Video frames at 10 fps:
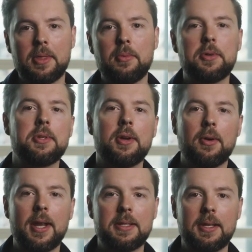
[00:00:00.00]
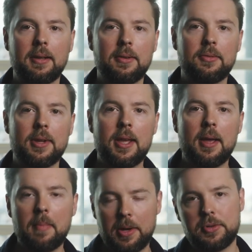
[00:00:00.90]
And there wasn't a great deal of
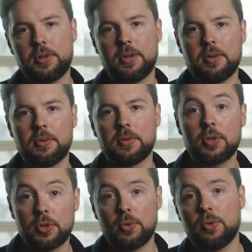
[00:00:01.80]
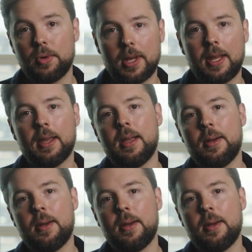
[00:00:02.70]
emotion or story